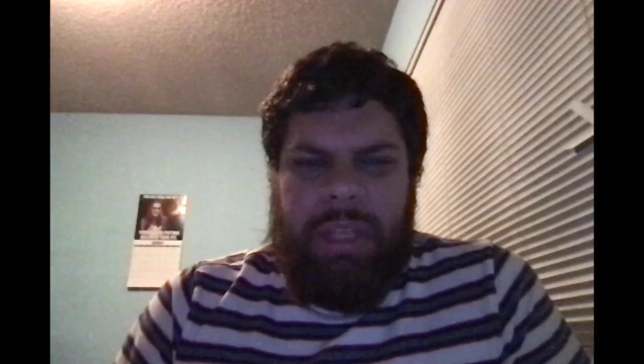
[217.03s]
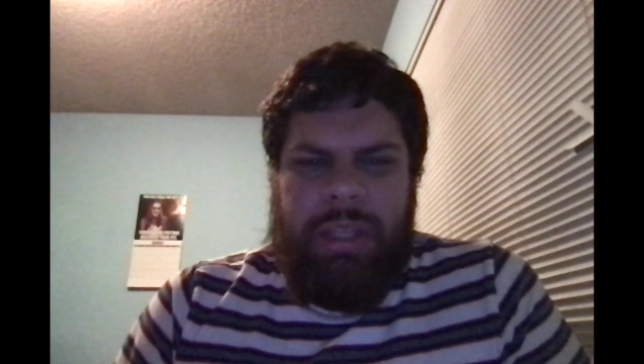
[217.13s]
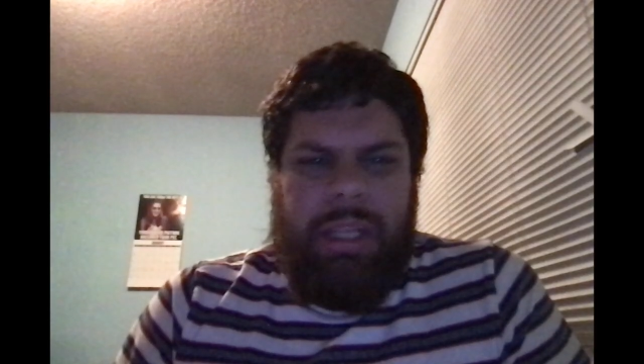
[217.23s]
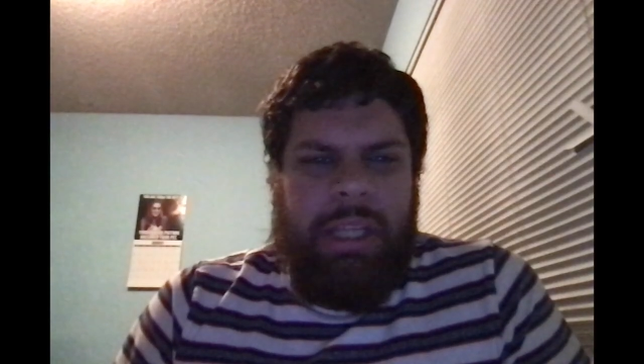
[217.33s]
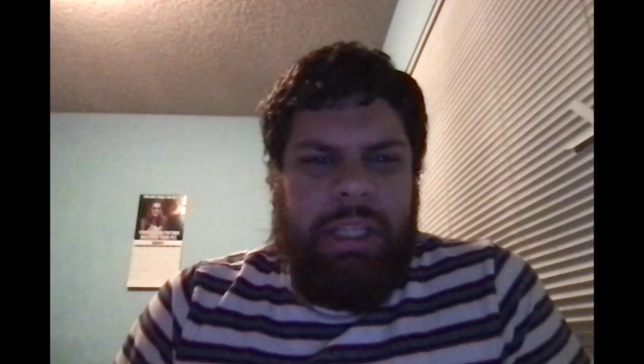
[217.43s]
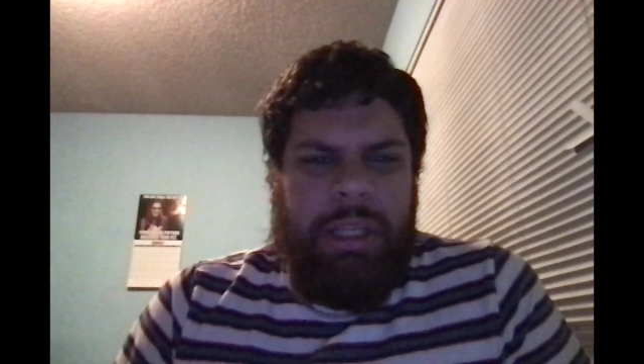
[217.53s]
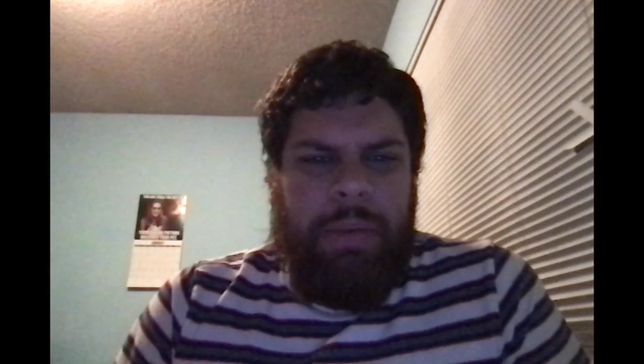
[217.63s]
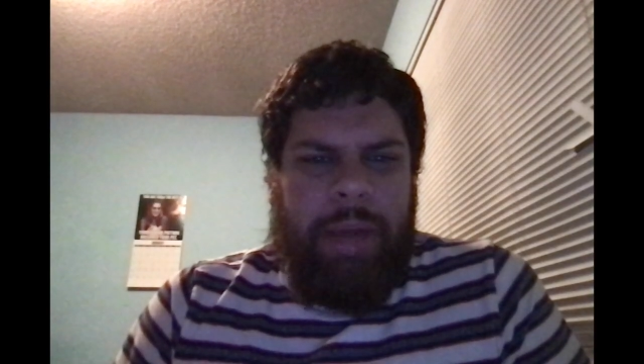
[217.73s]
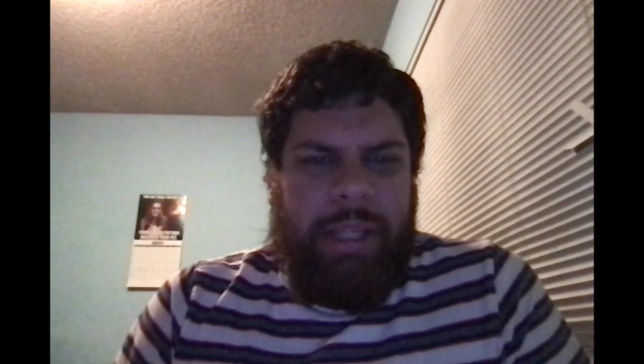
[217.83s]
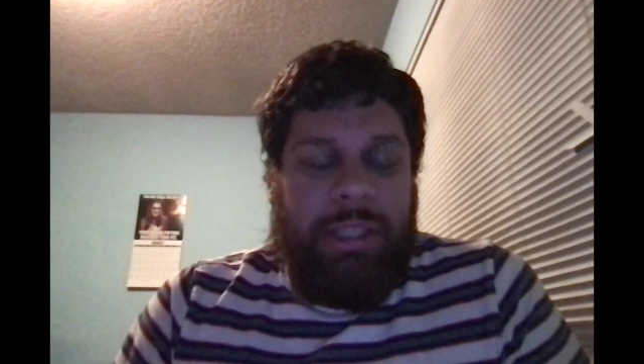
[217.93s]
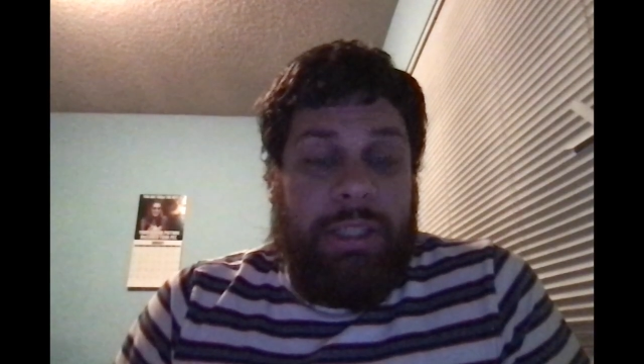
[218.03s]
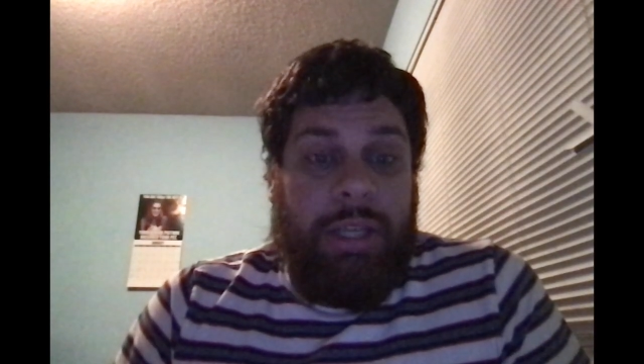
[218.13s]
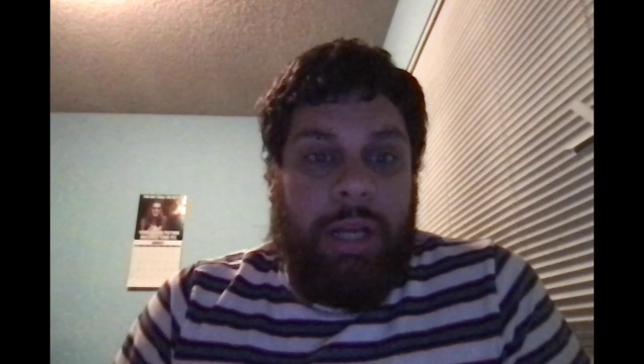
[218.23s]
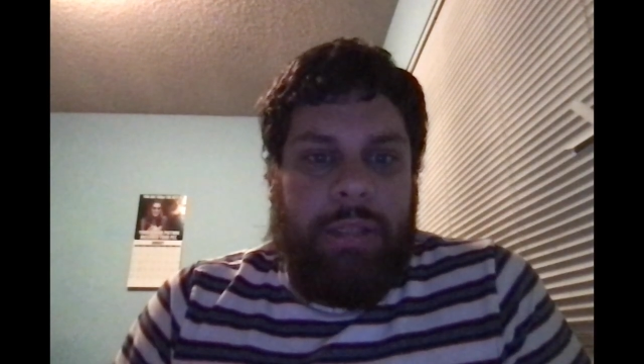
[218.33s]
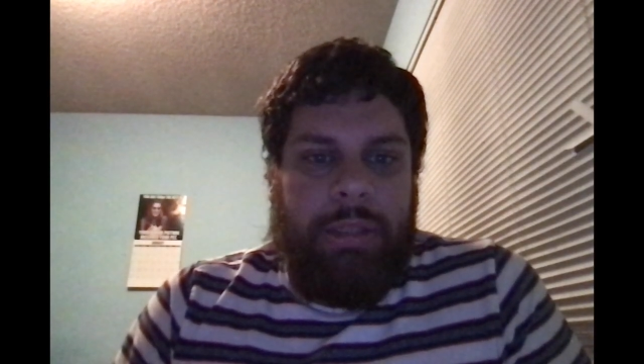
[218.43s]
The U.S.'s
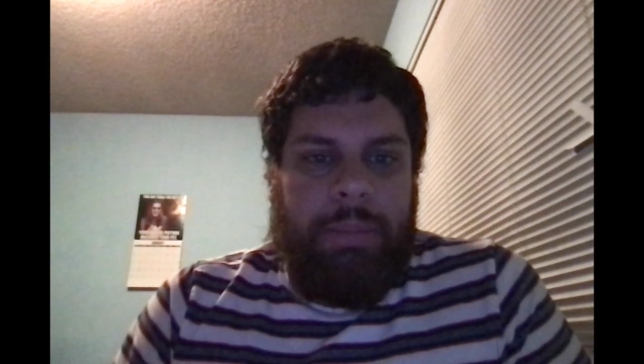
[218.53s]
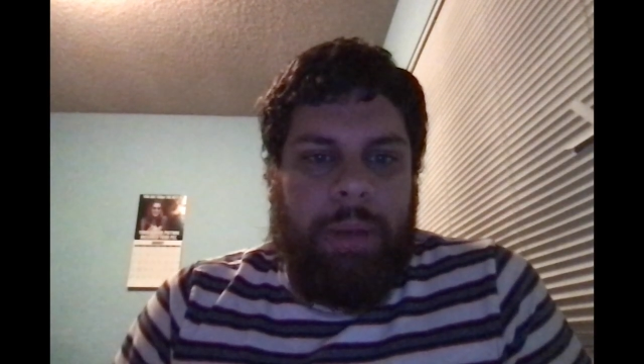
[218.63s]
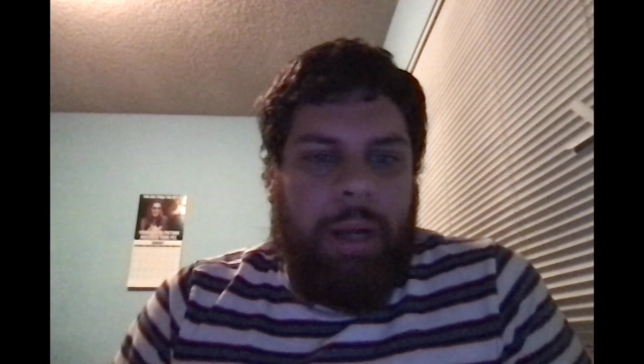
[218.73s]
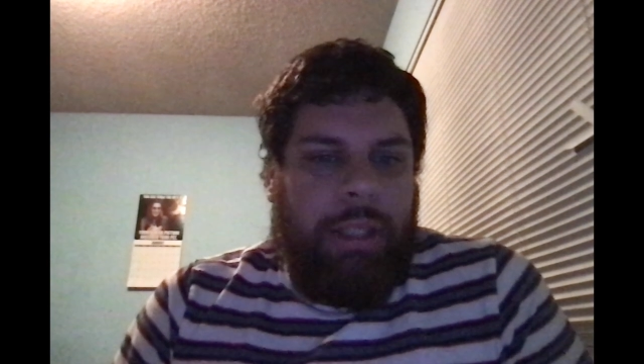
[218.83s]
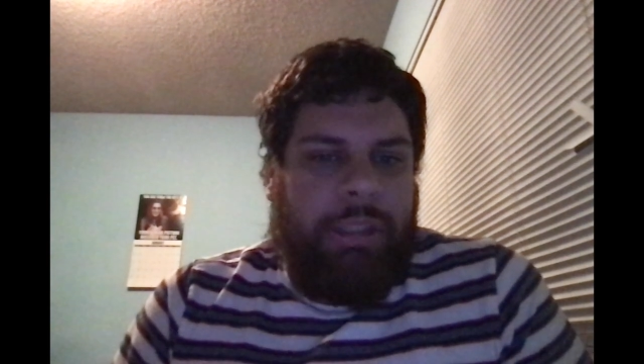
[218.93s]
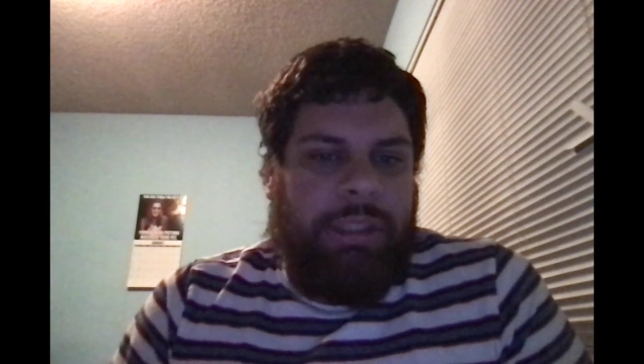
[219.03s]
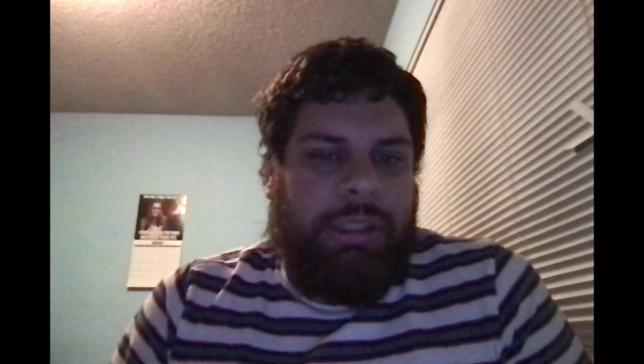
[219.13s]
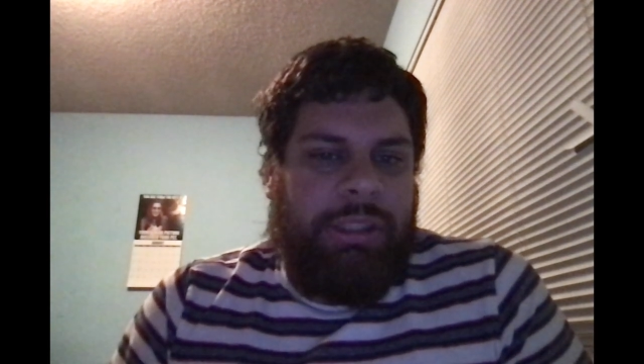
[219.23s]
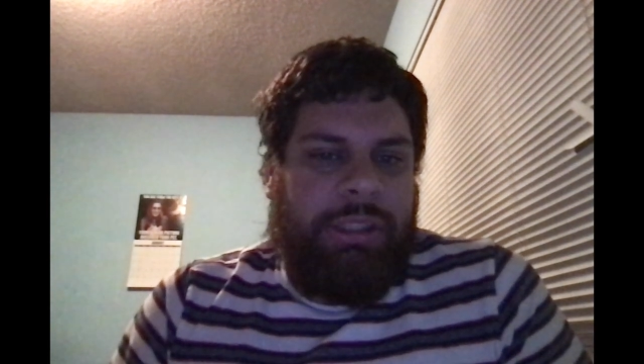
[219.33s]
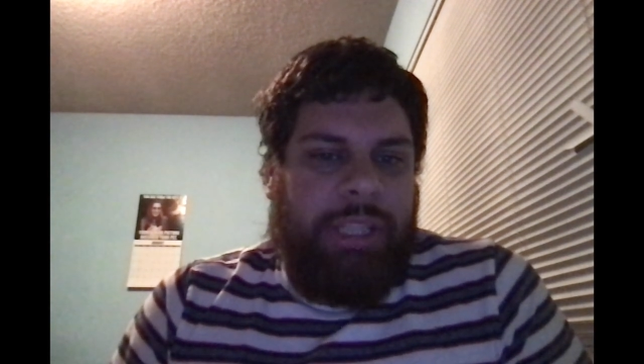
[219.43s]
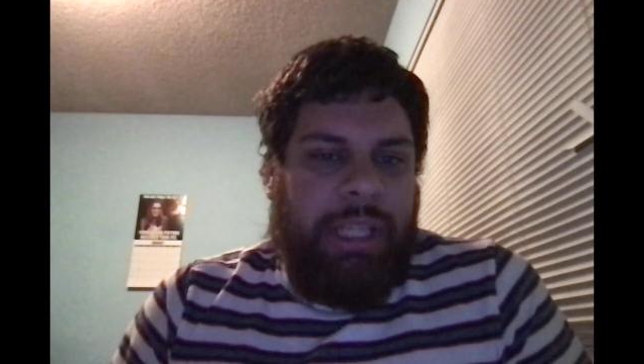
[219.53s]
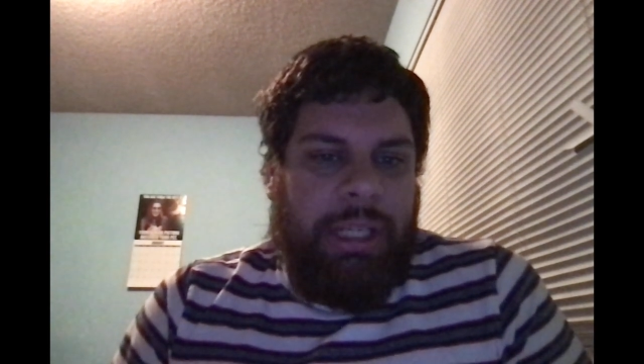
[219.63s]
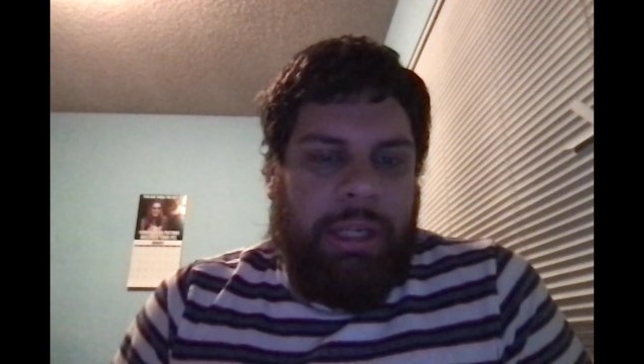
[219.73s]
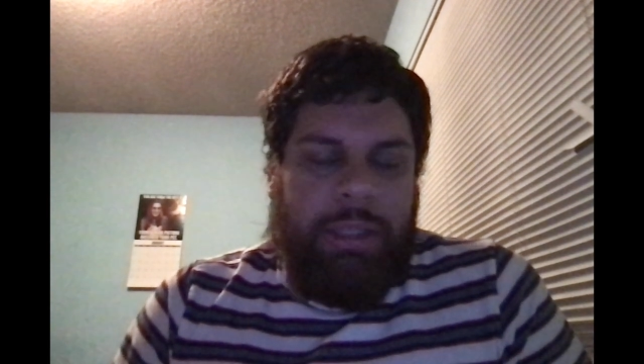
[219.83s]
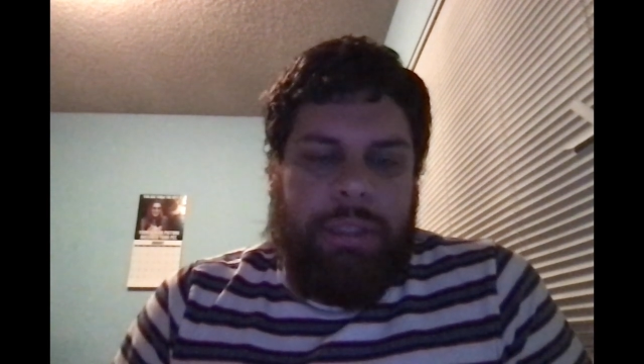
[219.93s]
policies in
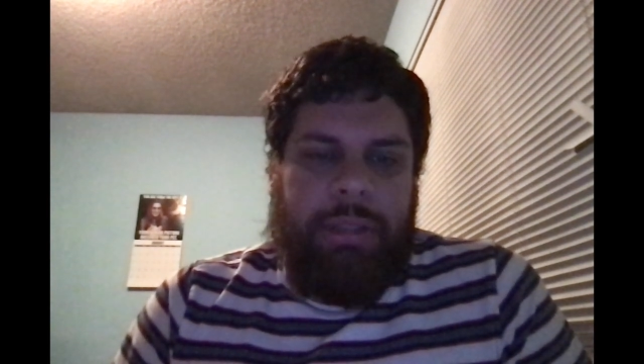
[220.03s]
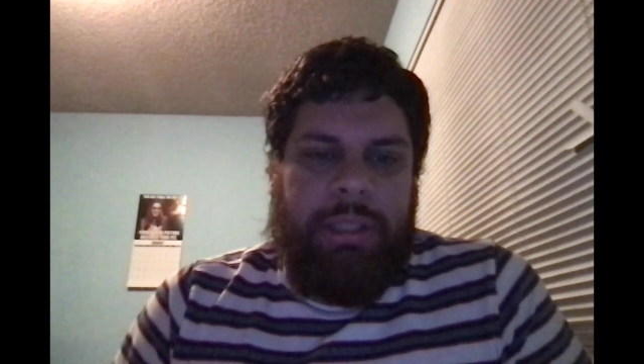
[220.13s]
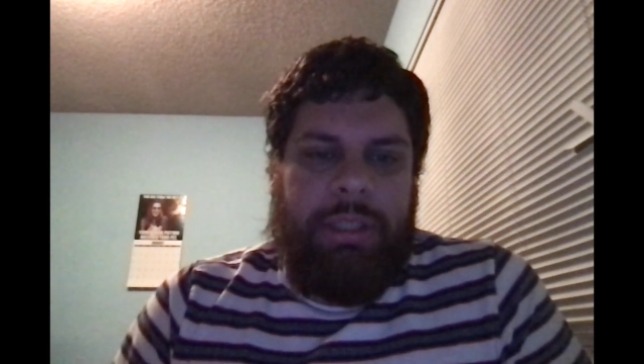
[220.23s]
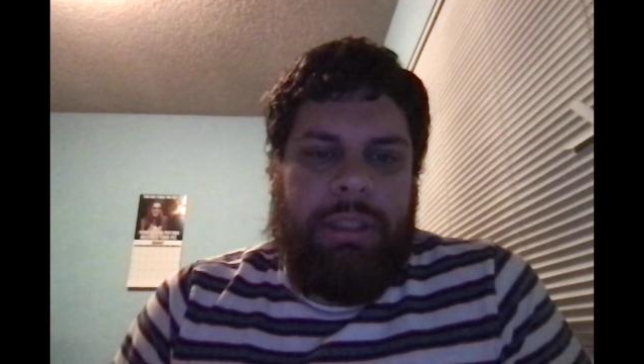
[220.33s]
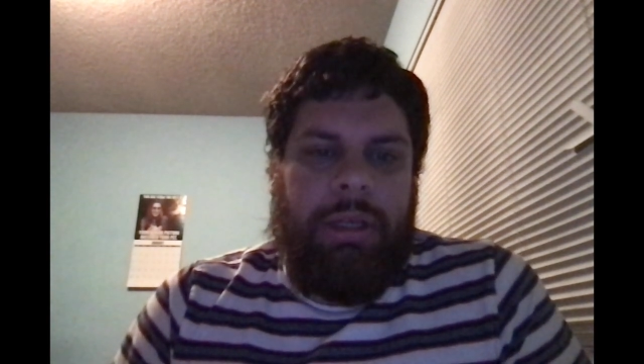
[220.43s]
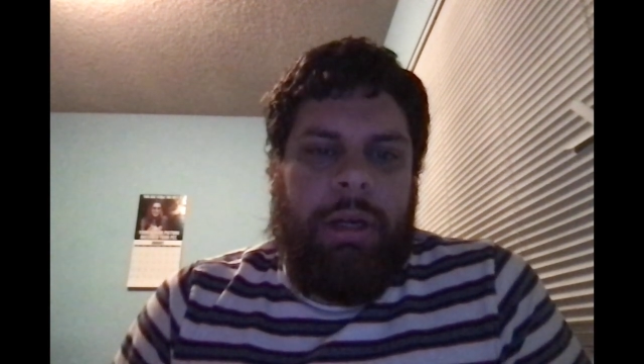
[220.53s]
Honduras